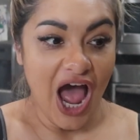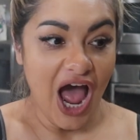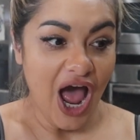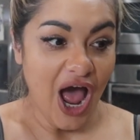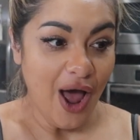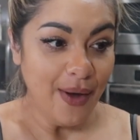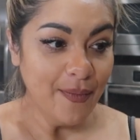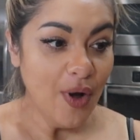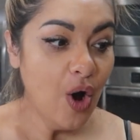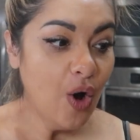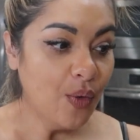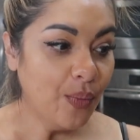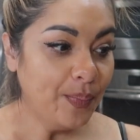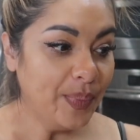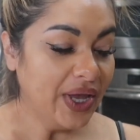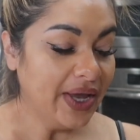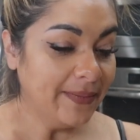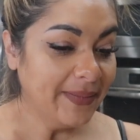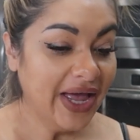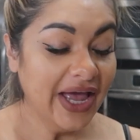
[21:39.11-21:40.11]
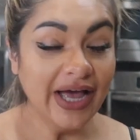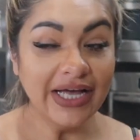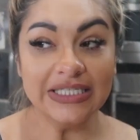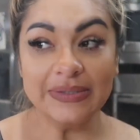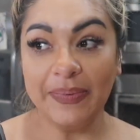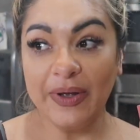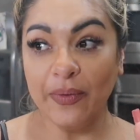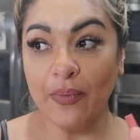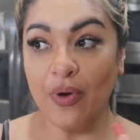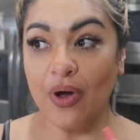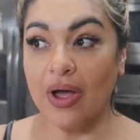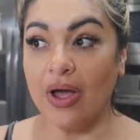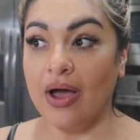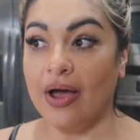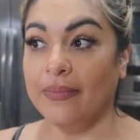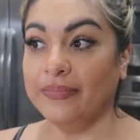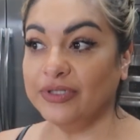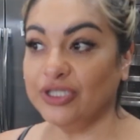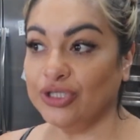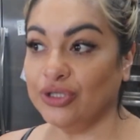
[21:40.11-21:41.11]
Hopefully my husband will
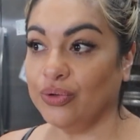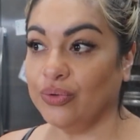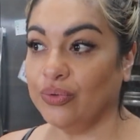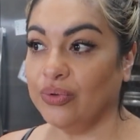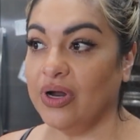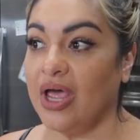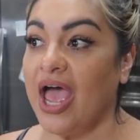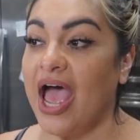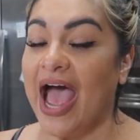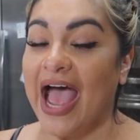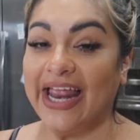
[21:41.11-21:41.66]
come soon.